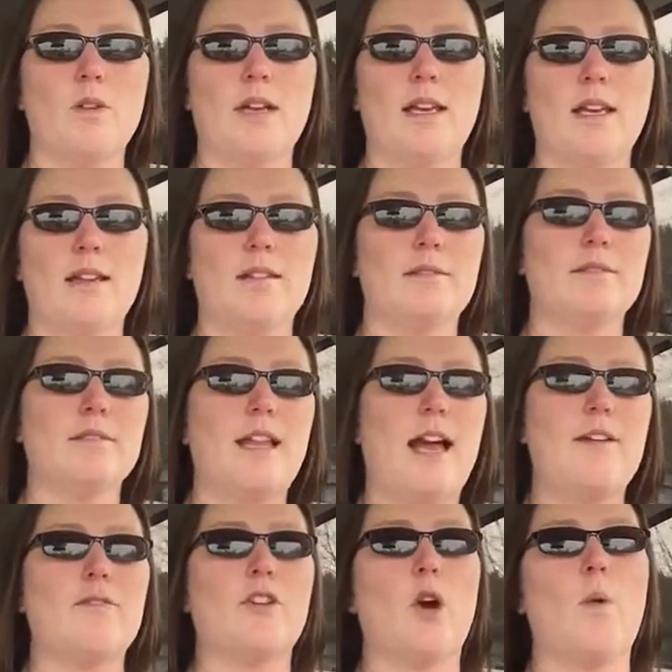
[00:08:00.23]
getting
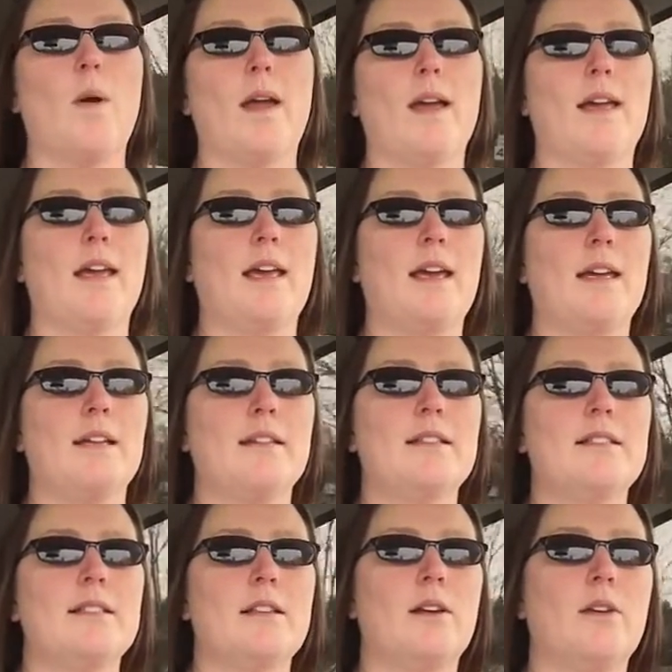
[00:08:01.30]
life going again.
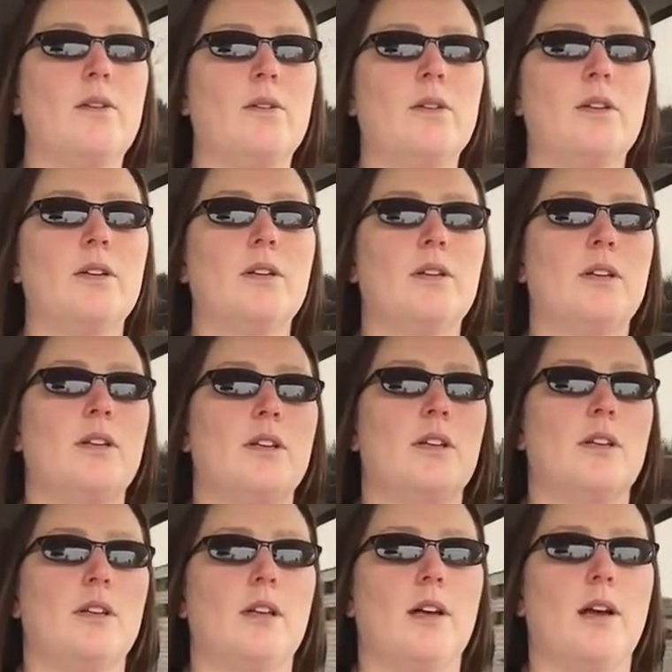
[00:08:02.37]
So
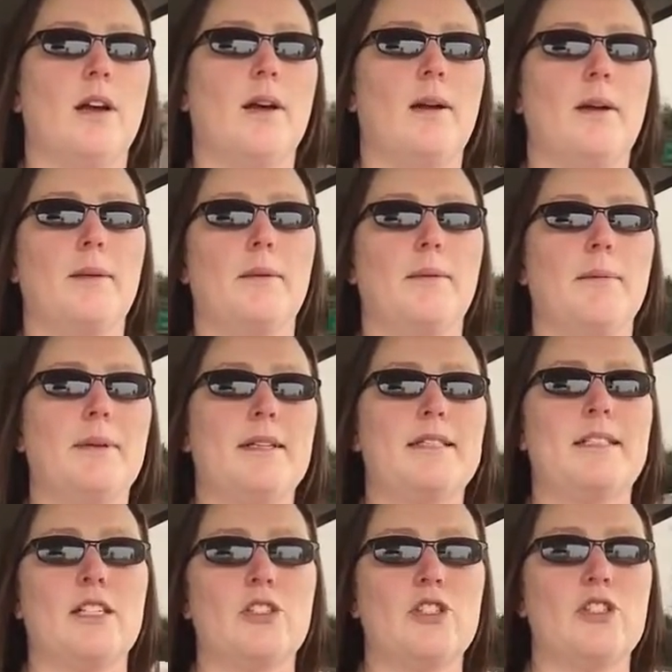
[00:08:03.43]

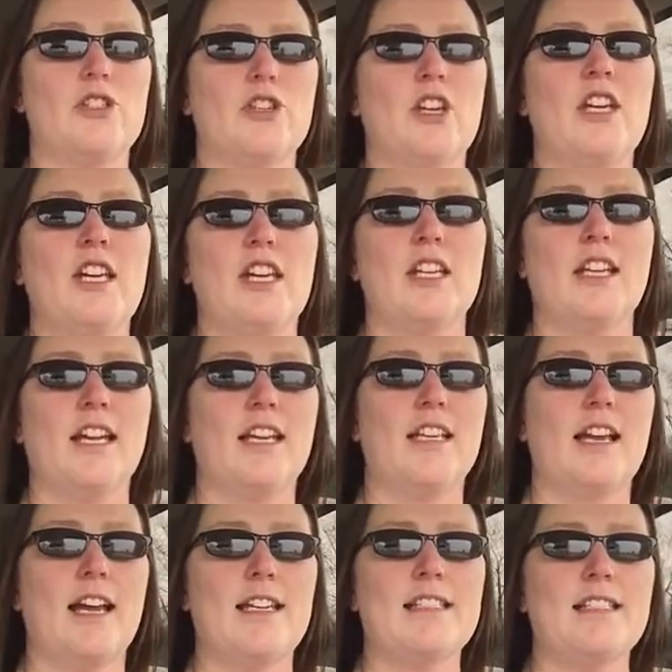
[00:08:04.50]
incisions are healing
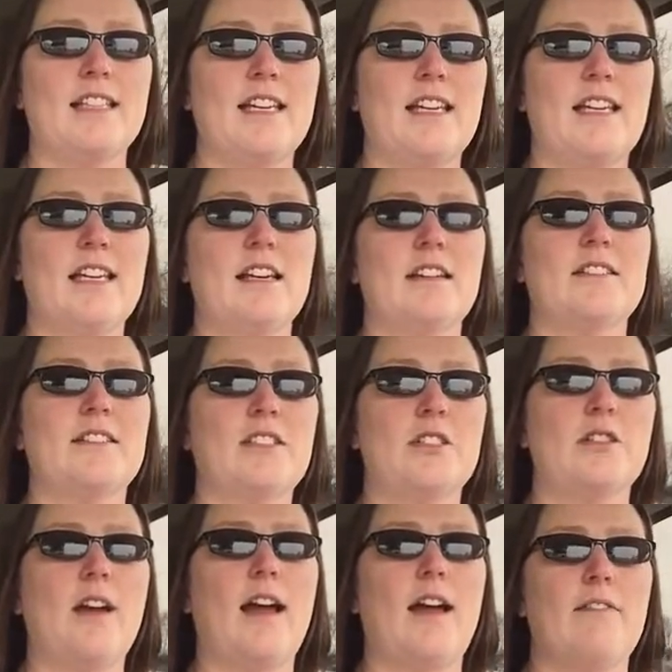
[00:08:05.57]
nicely. I
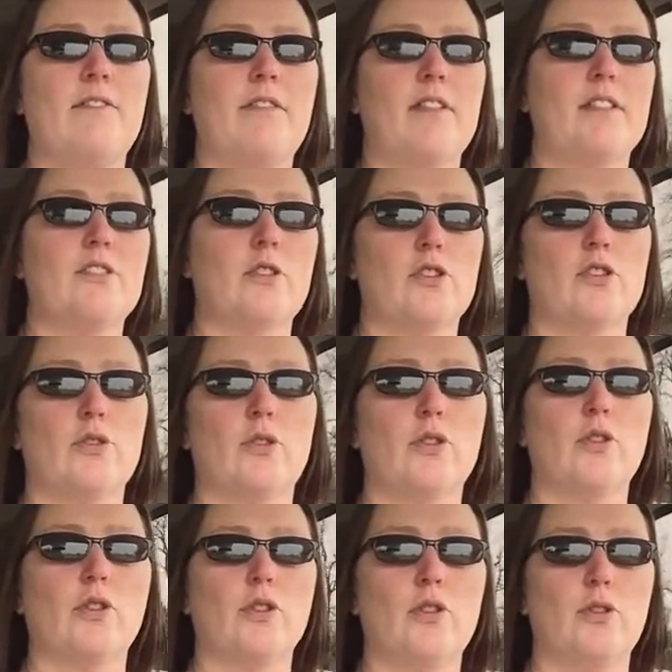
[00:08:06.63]
still have the surgical
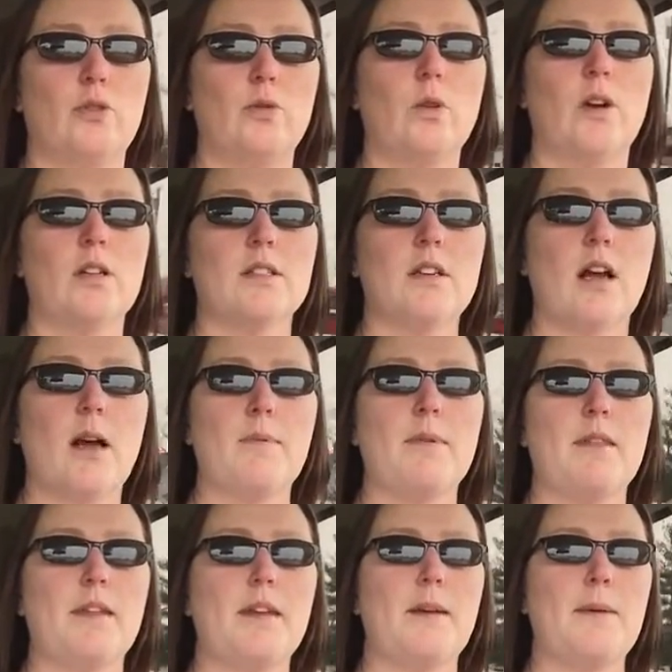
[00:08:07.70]
glue on top
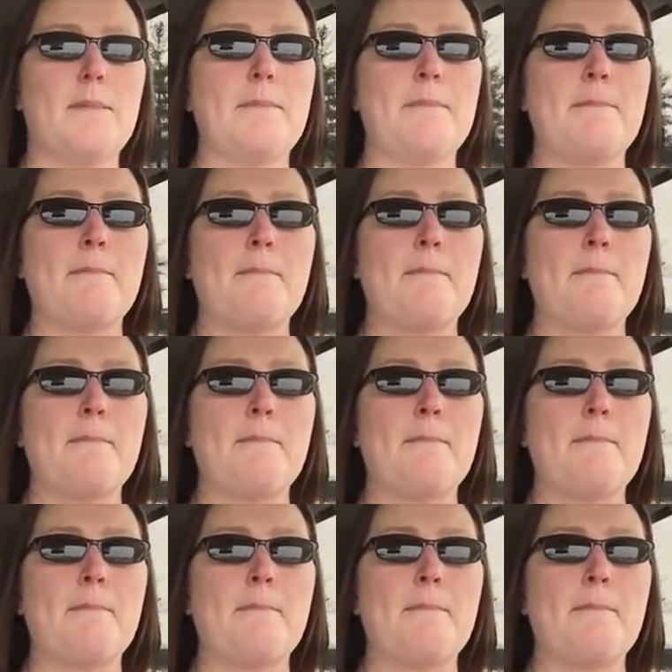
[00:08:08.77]
of them,